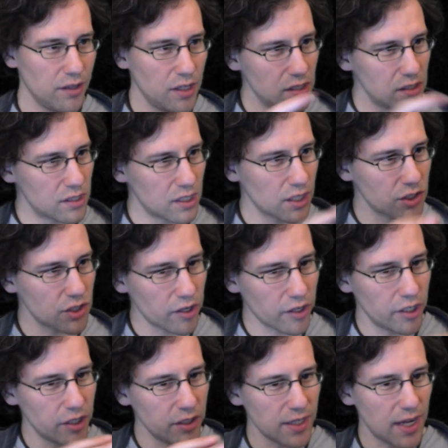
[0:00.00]
these things are
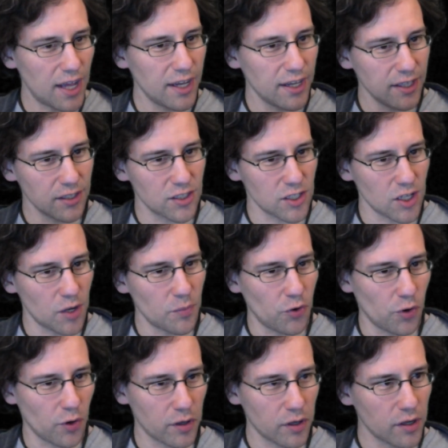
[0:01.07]
going to die in some
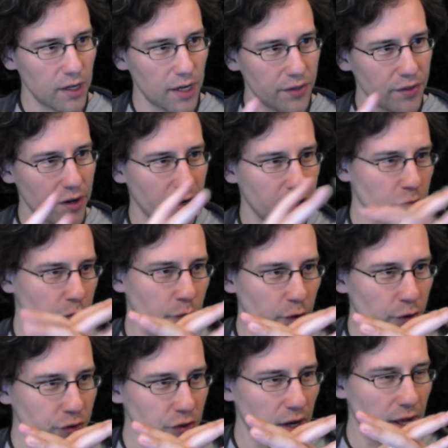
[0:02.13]
order and they're going to
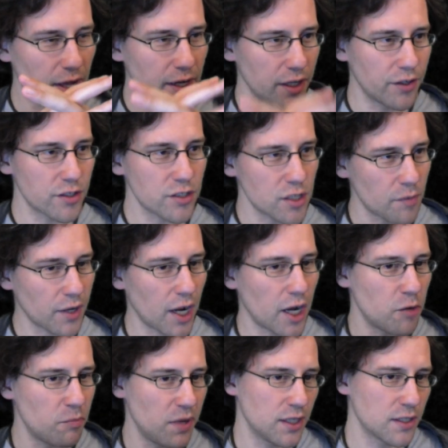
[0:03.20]
Voltron into some
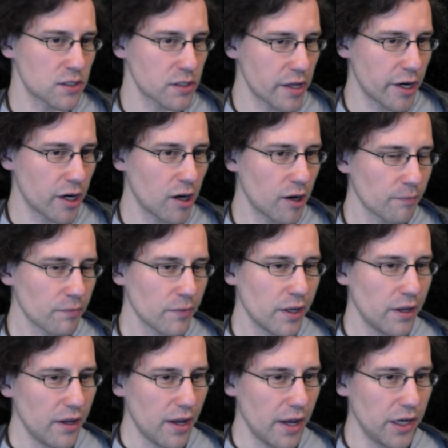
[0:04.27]
kind of Bane Slayer.
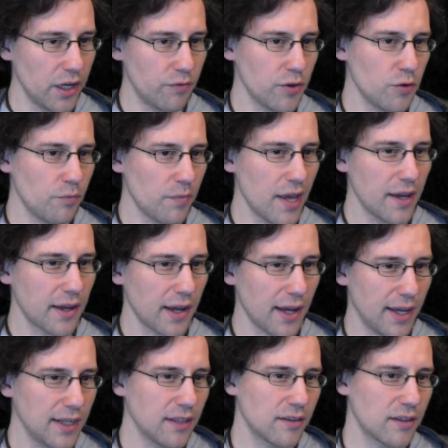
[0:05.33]
And if you make
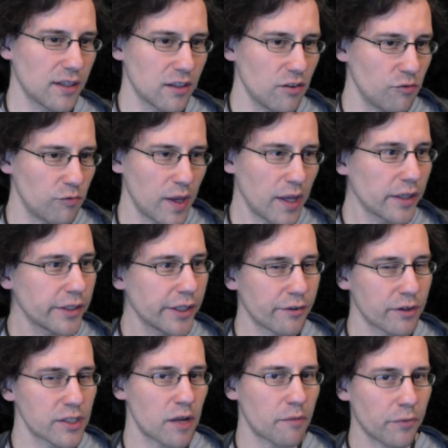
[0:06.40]
anything that vaguely
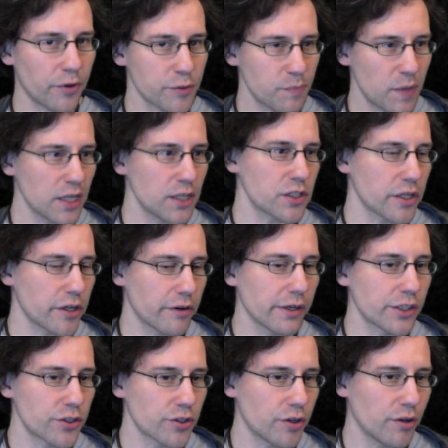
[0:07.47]
resembles Bane Slayer
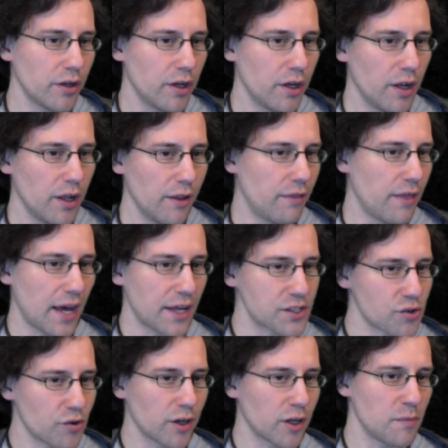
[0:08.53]
Angel, that's
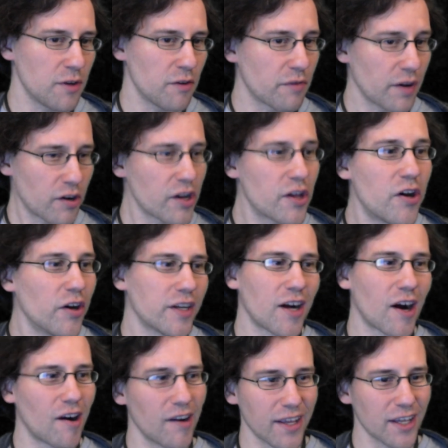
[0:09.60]
going to be a very good
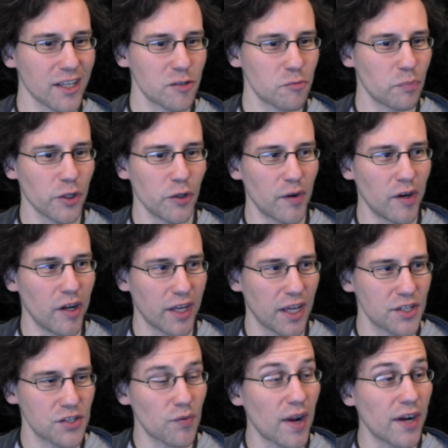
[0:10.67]
card against blue,
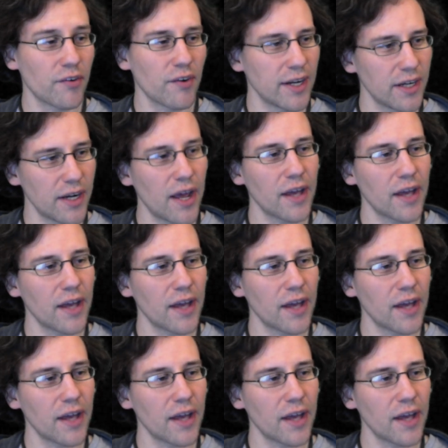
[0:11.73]
against red-green